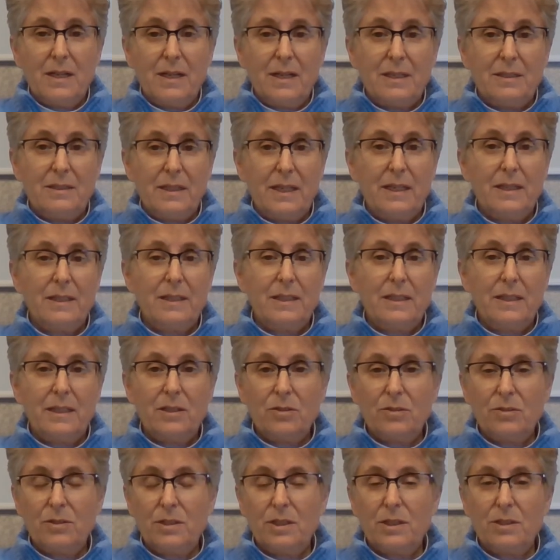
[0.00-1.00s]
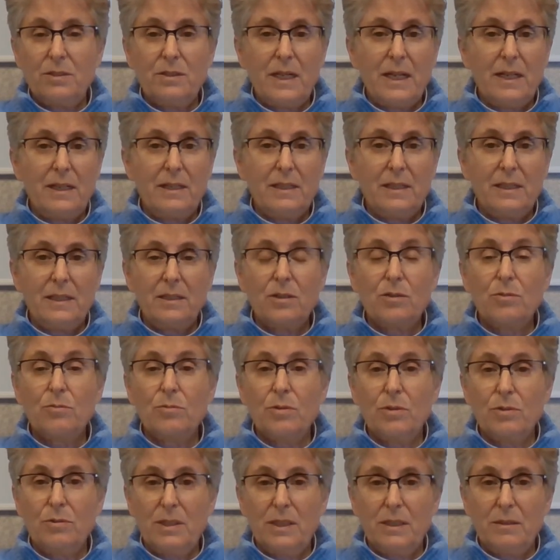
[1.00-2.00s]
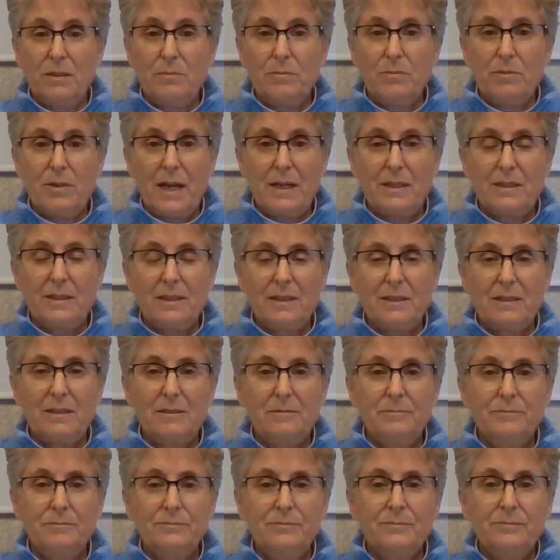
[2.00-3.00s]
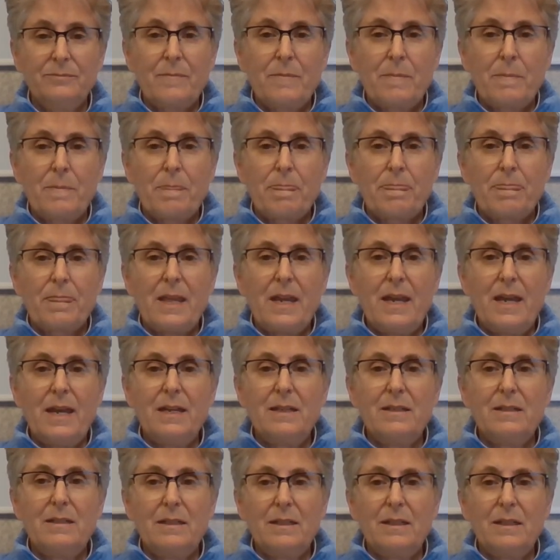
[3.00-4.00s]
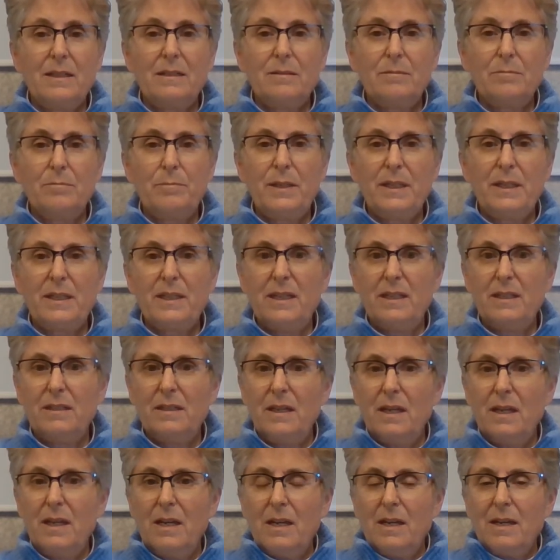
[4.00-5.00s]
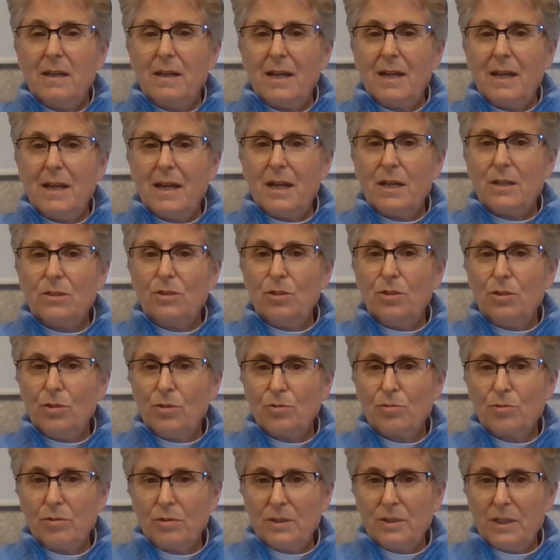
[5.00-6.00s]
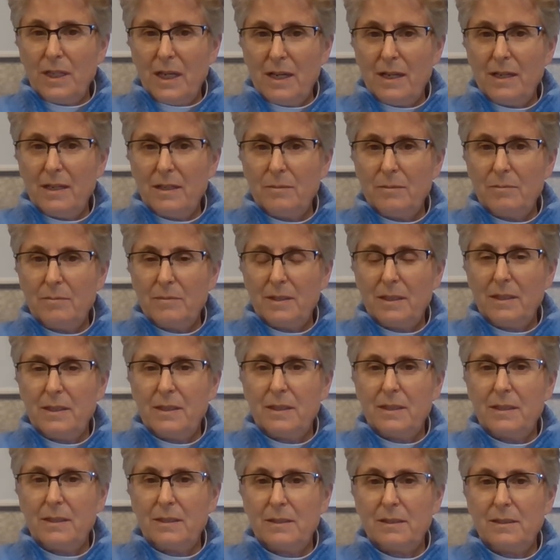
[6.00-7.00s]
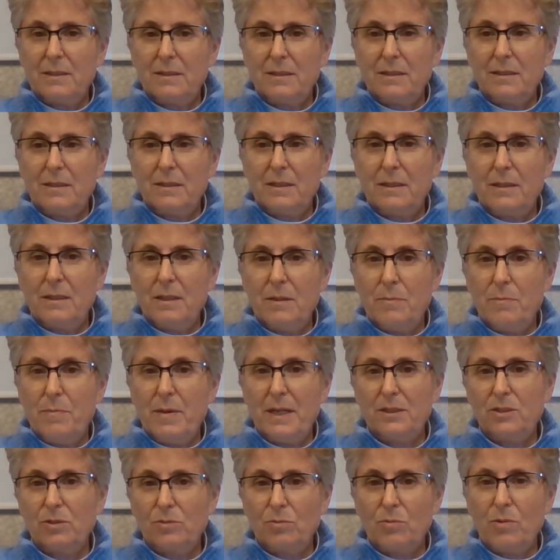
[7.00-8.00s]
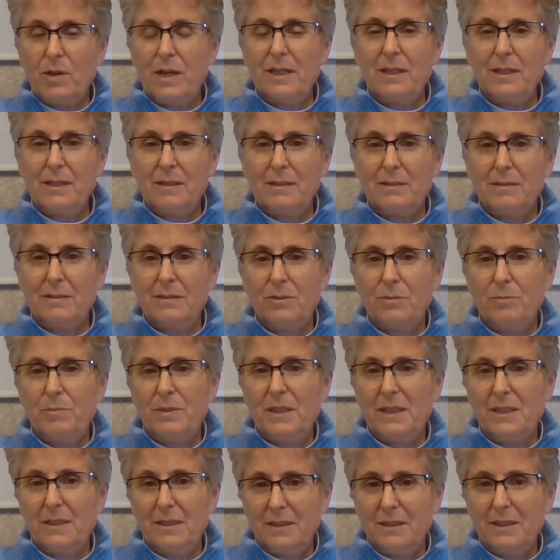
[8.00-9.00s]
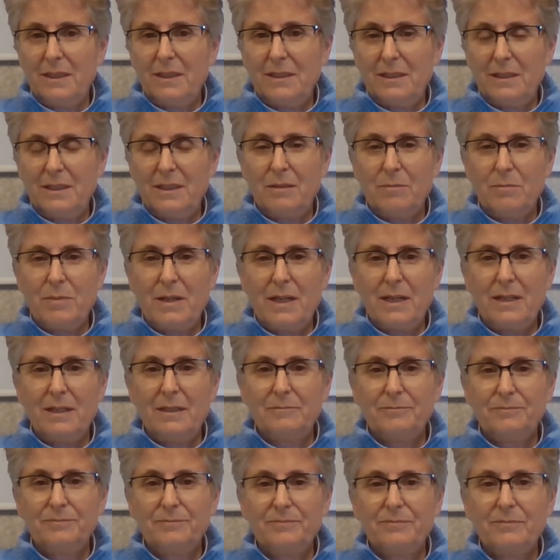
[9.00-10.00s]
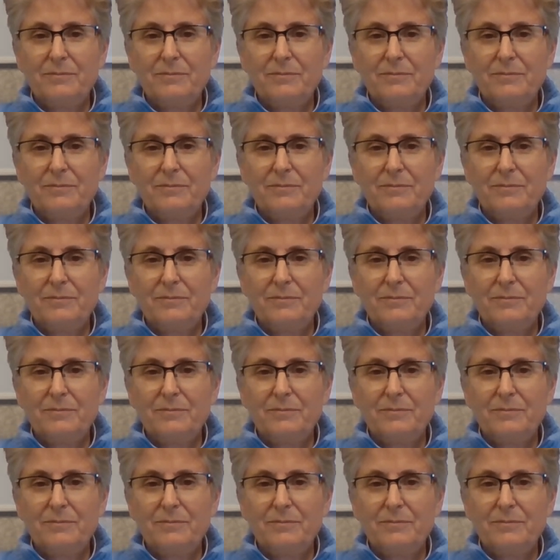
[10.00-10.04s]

a daily or near daily or routine practice. And picking a usual time is the best way to be consistent about it.